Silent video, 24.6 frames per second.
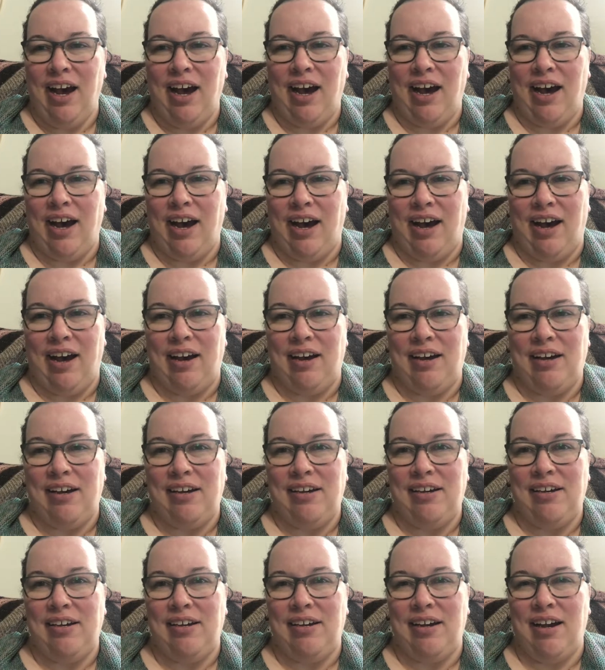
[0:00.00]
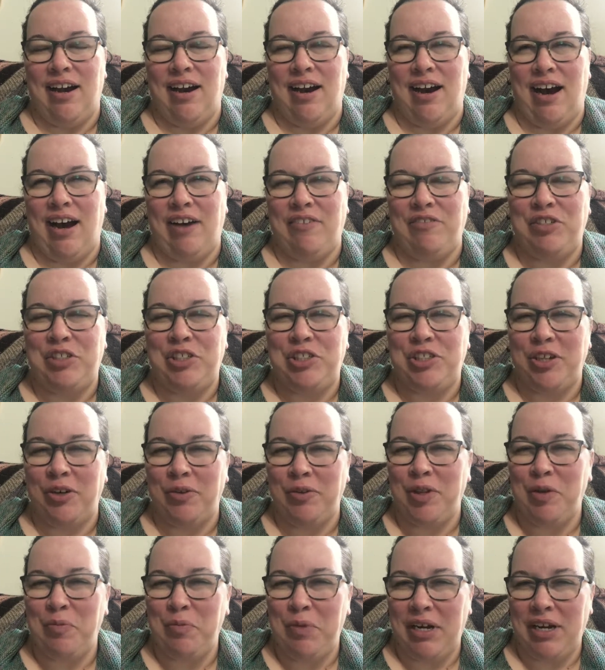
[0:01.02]
uh, I've
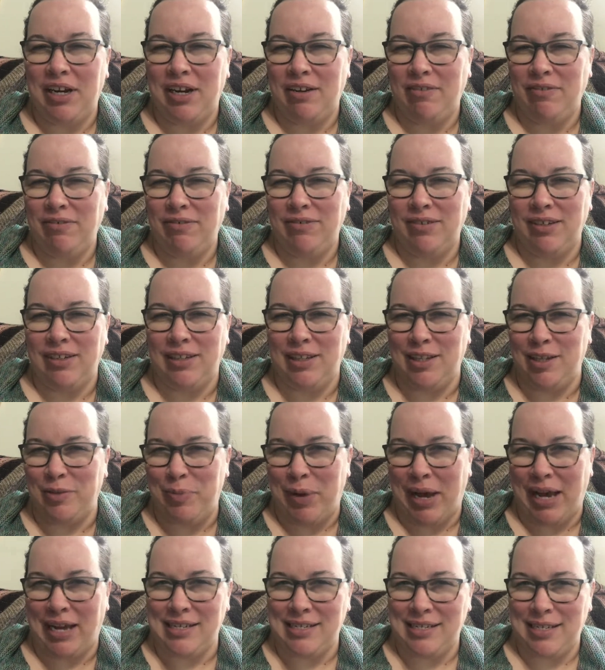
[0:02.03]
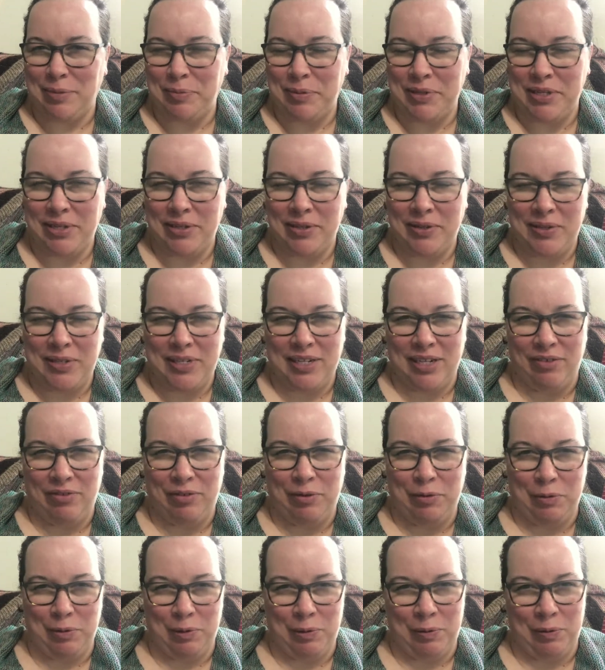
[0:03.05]
shown them enough in the past episodes that
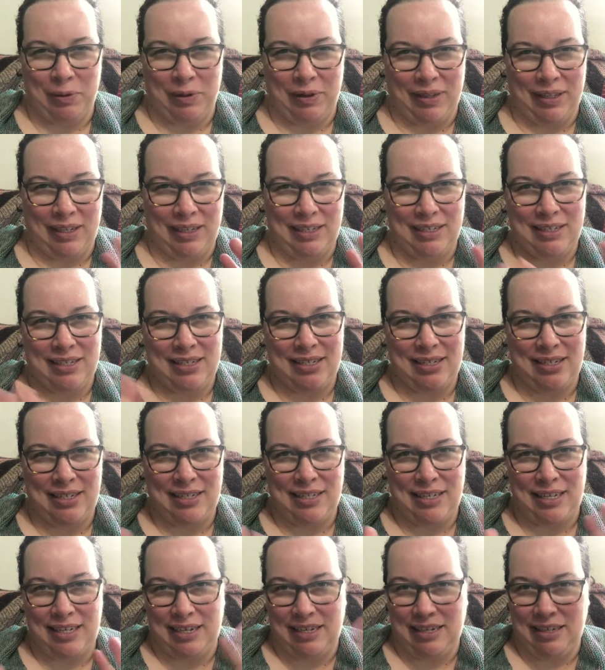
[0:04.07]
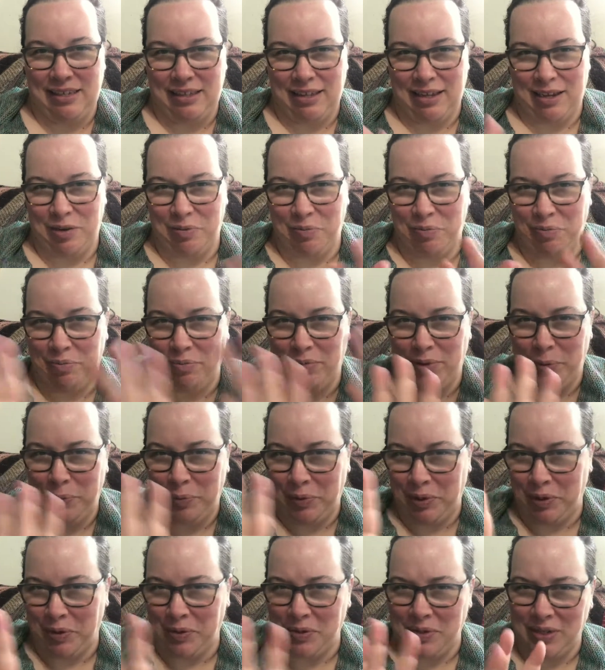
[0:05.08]
if you really want to see them up
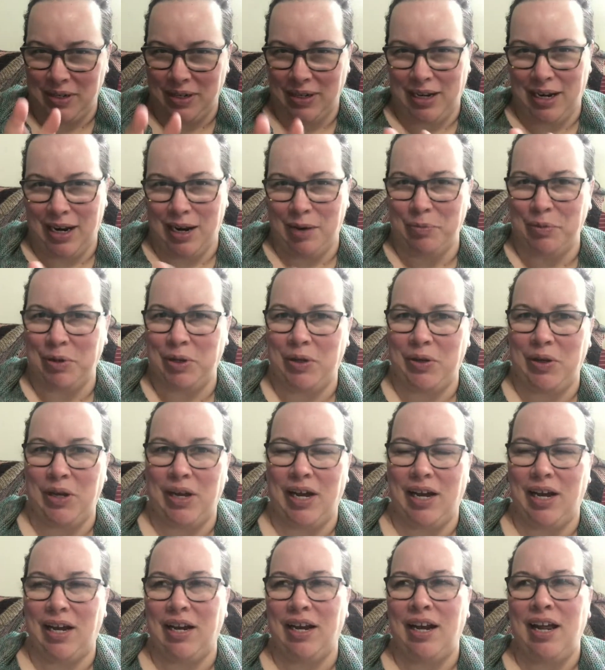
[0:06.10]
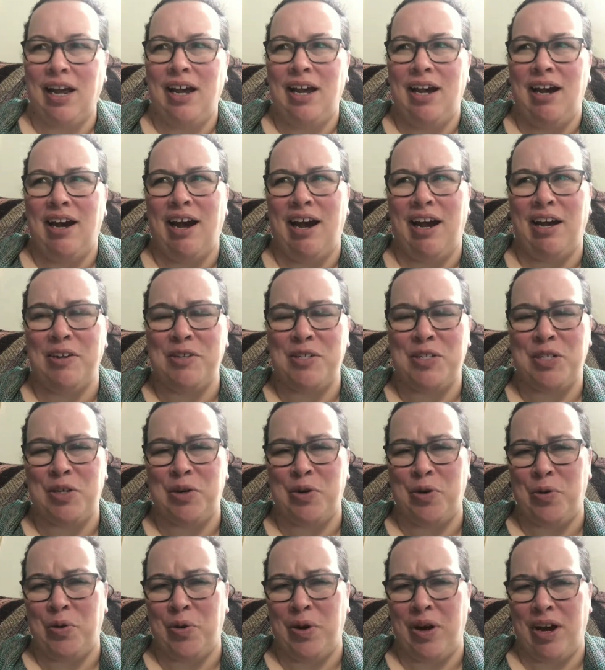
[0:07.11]
close on camera, you can. I
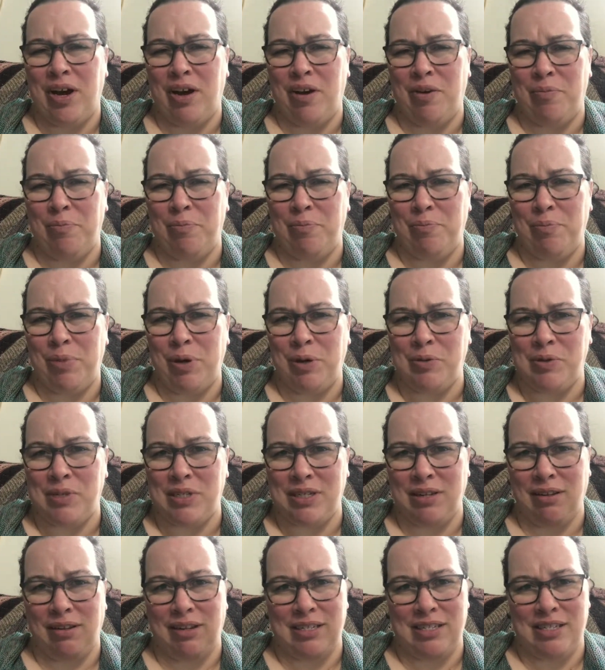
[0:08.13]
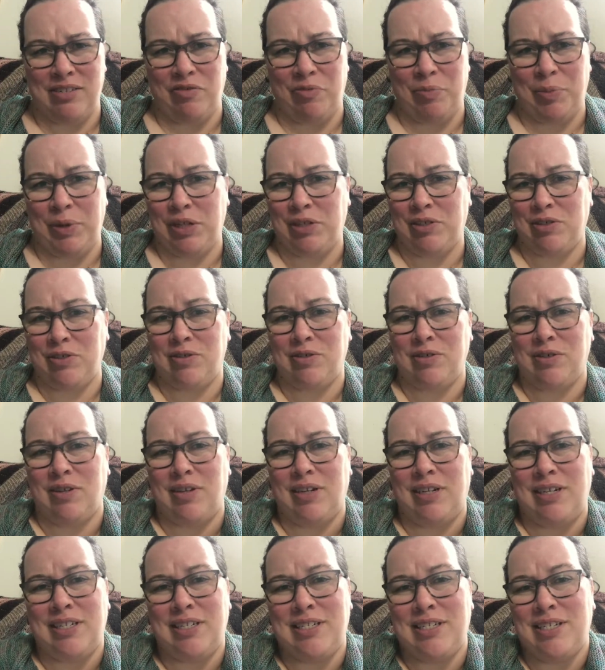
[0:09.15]
also posted lots of pictures
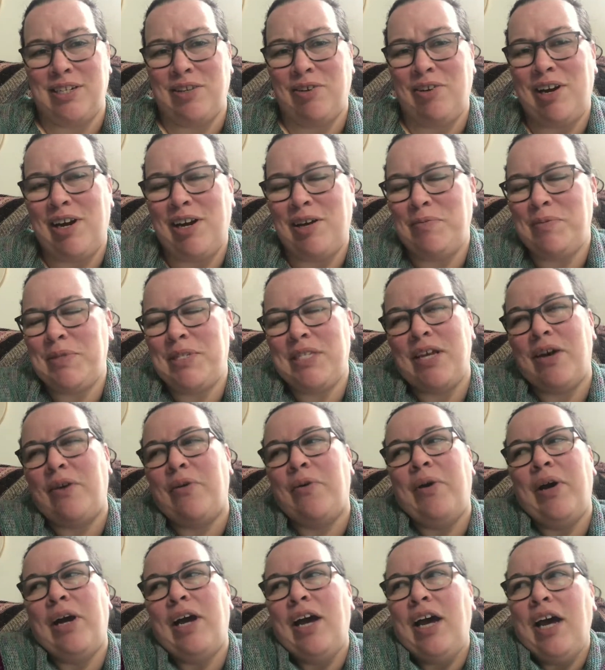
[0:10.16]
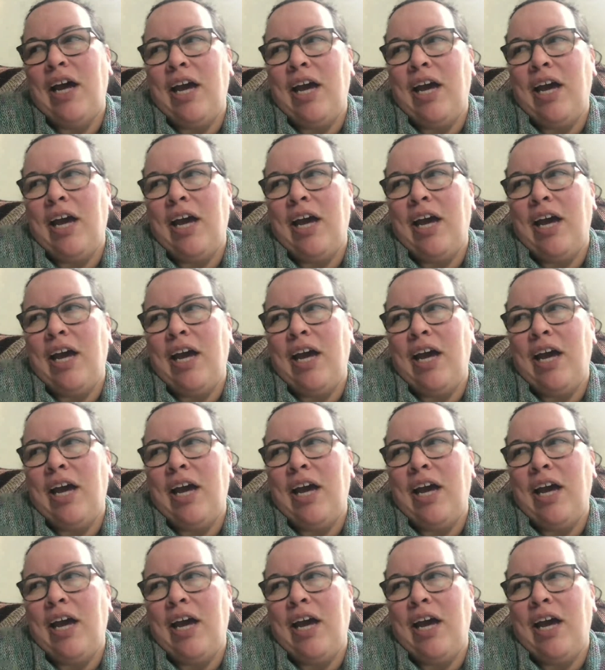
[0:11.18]
on Instagram, so